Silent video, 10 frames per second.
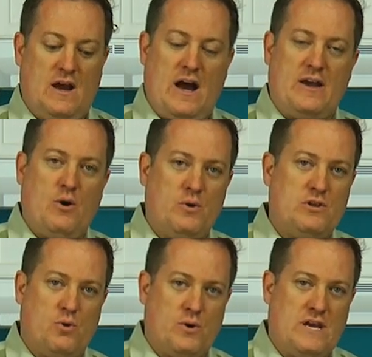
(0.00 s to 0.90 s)
I go with
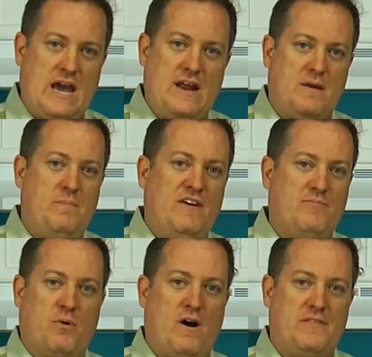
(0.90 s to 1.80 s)
an organic beef
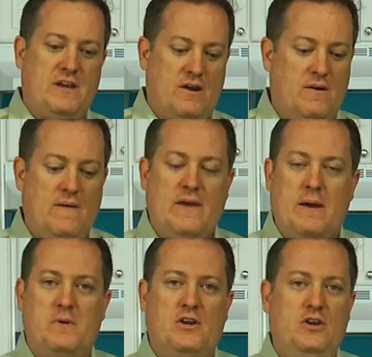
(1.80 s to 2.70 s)
broth here. I'm
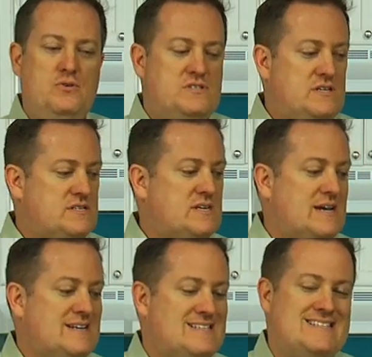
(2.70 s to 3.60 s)
gonna use this
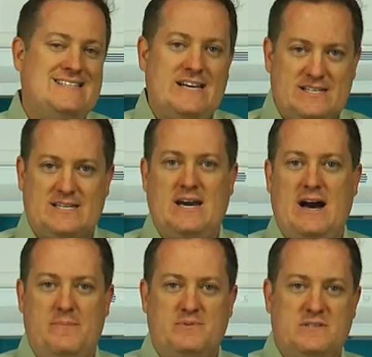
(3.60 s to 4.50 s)
6
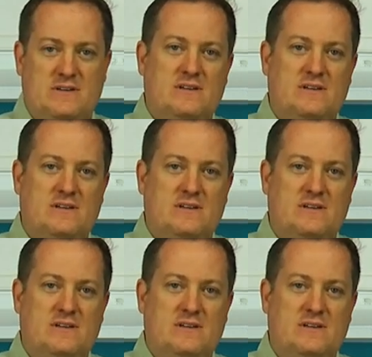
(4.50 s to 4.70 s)
cups.